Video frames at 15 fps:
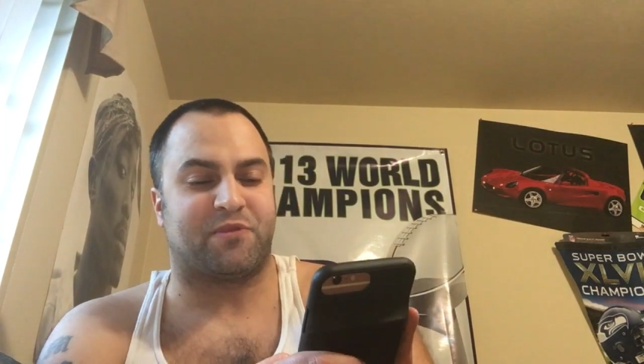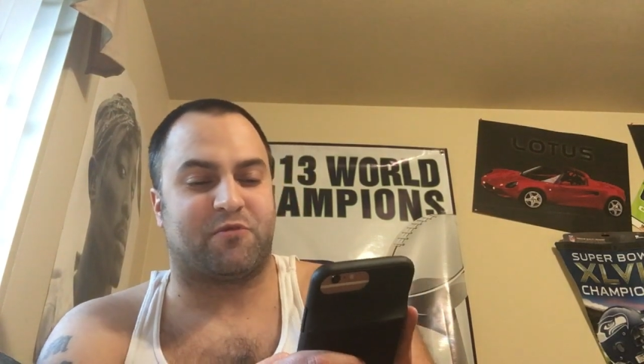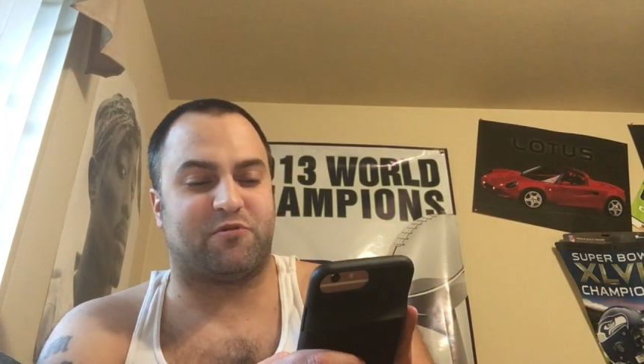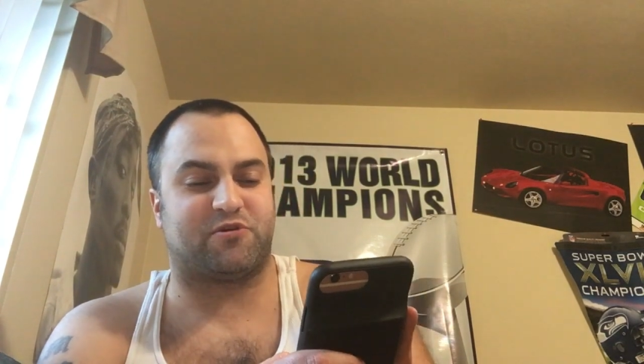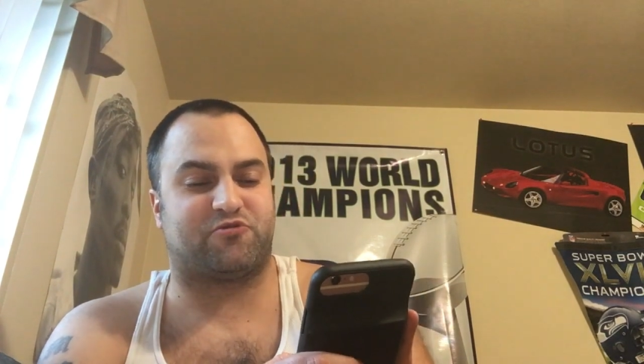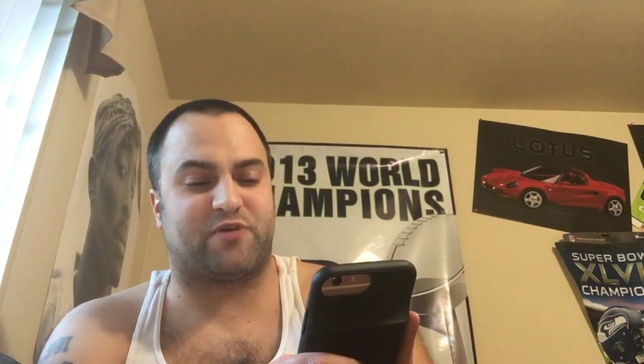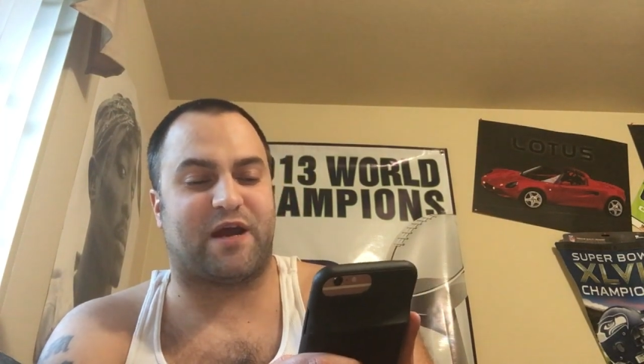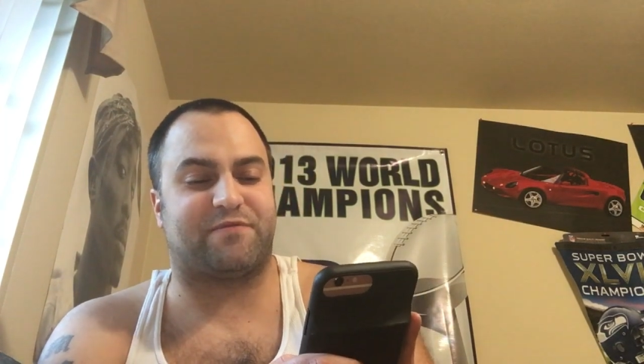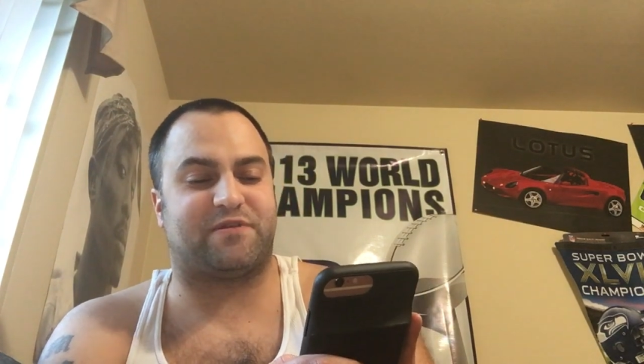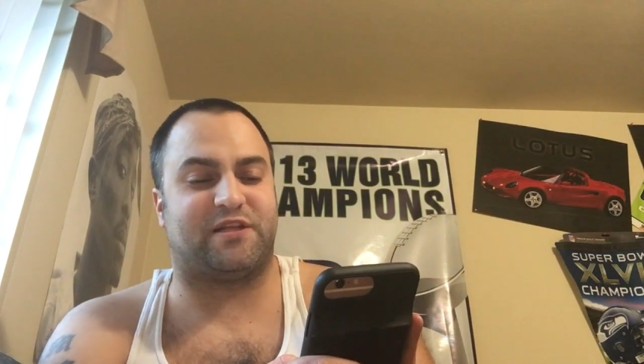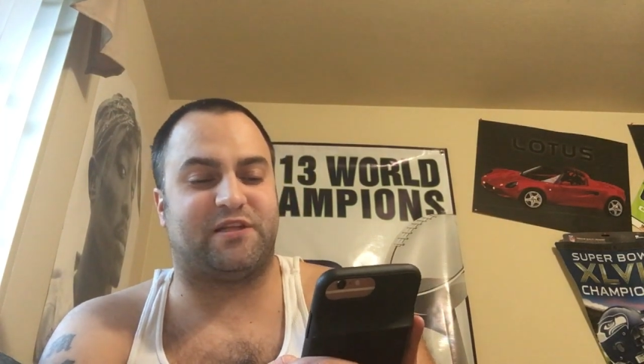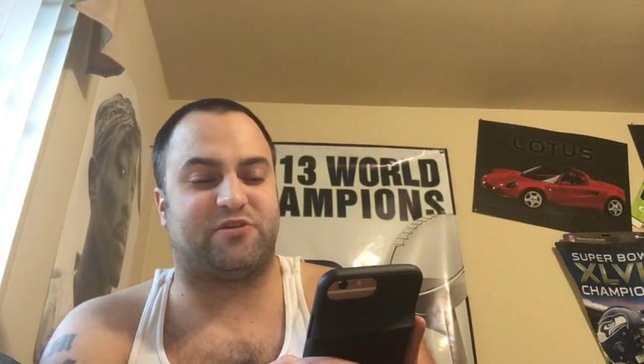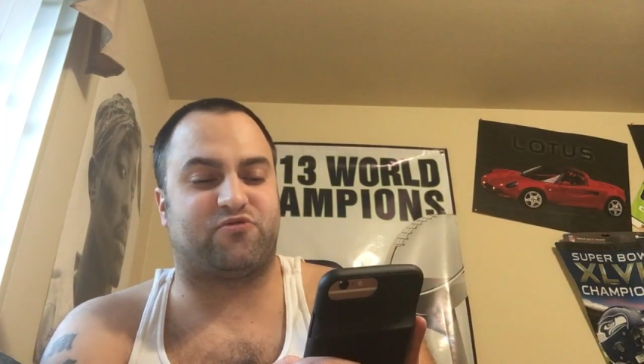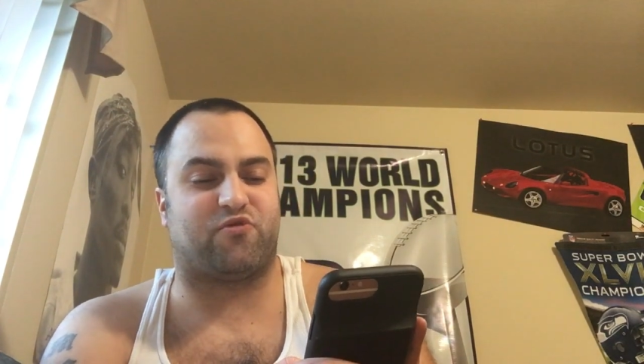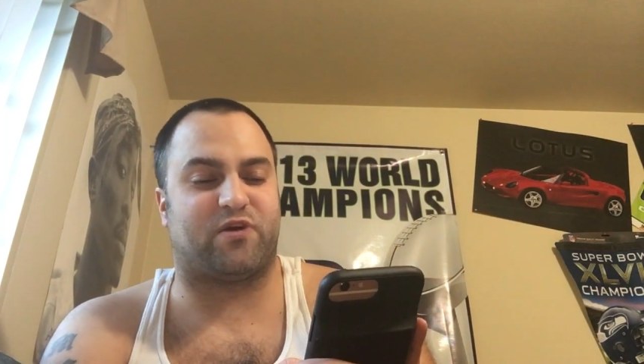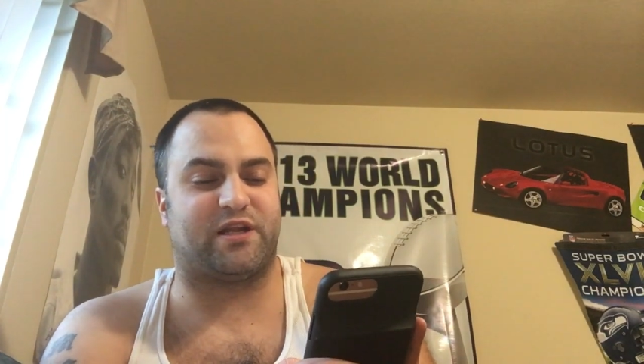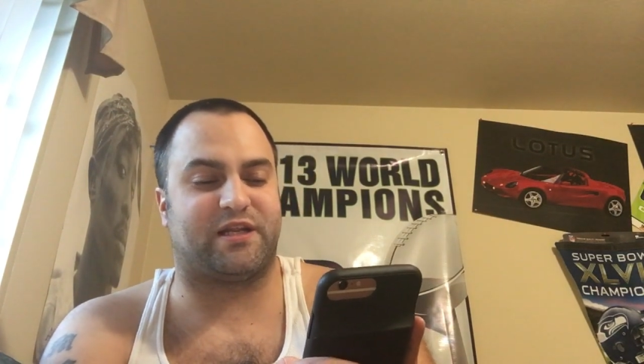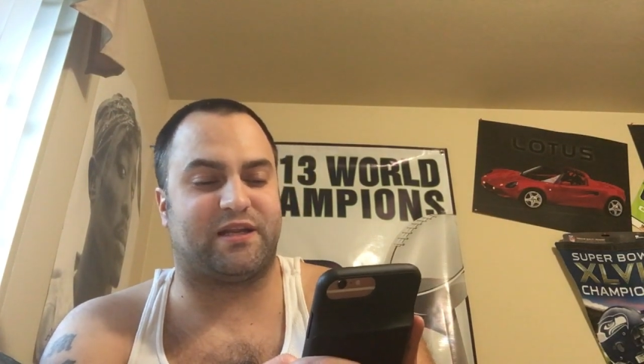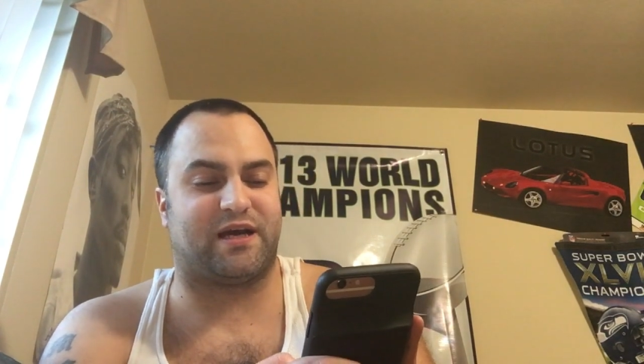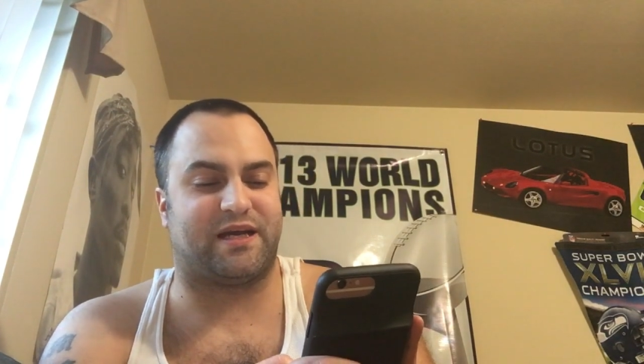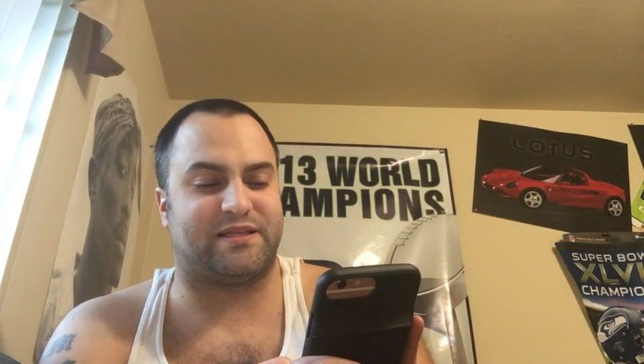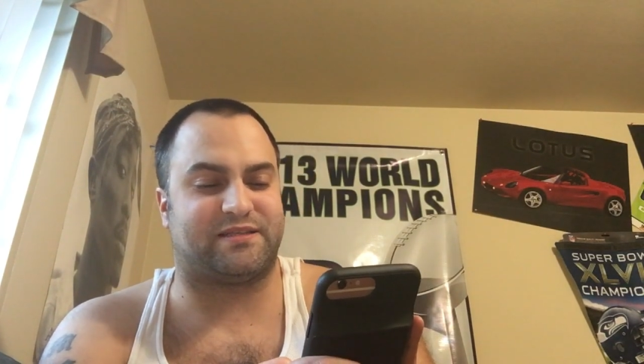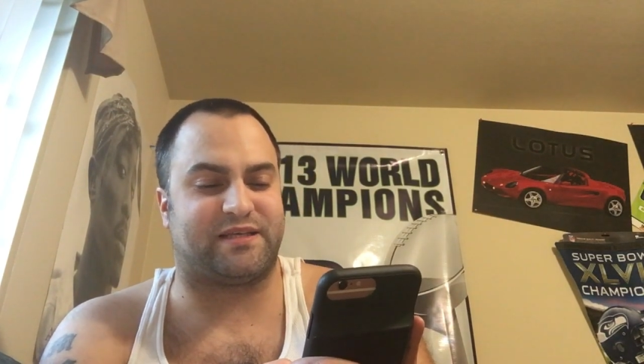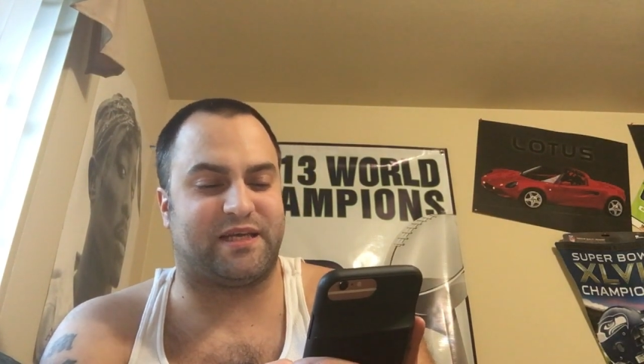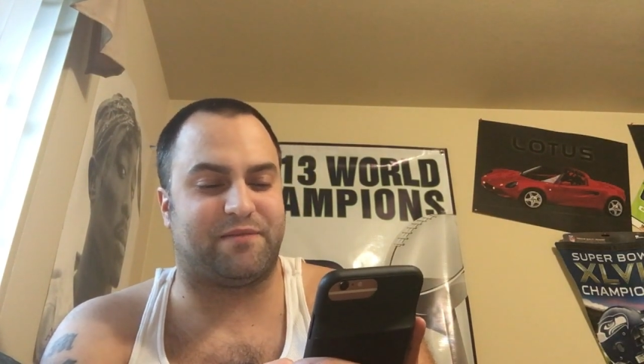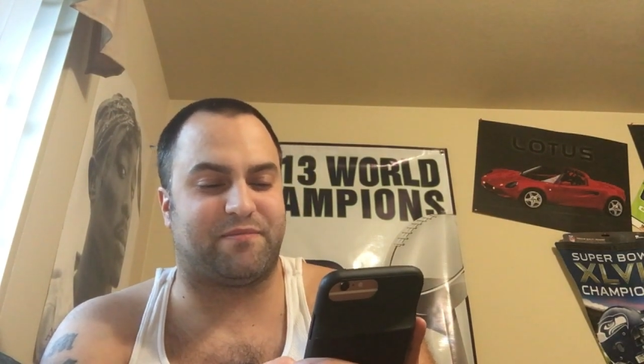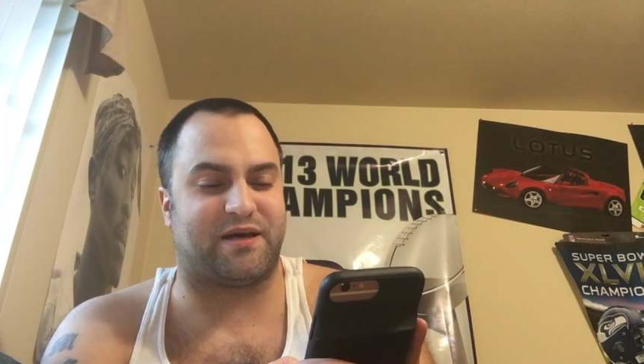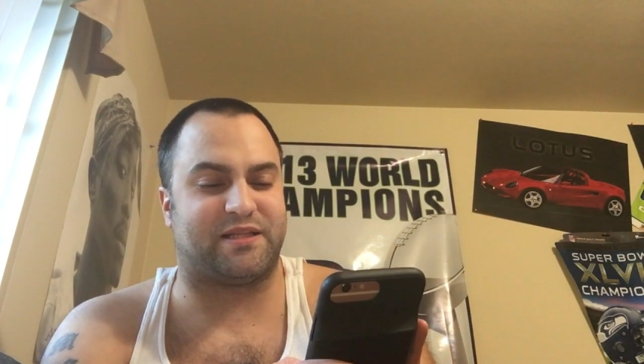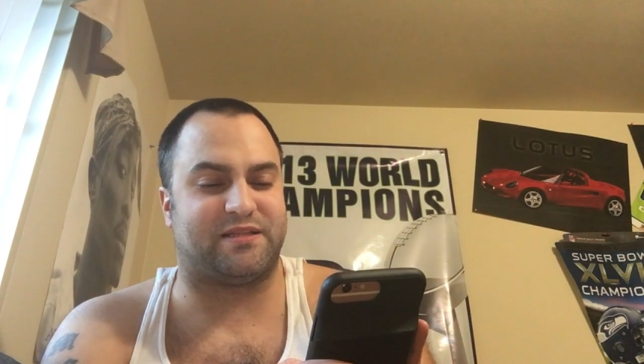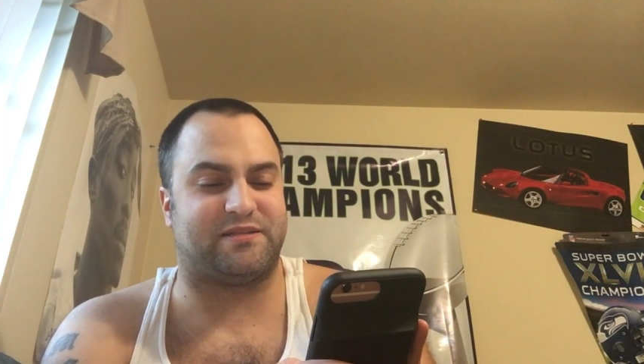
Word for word: was drafted in 2019 by the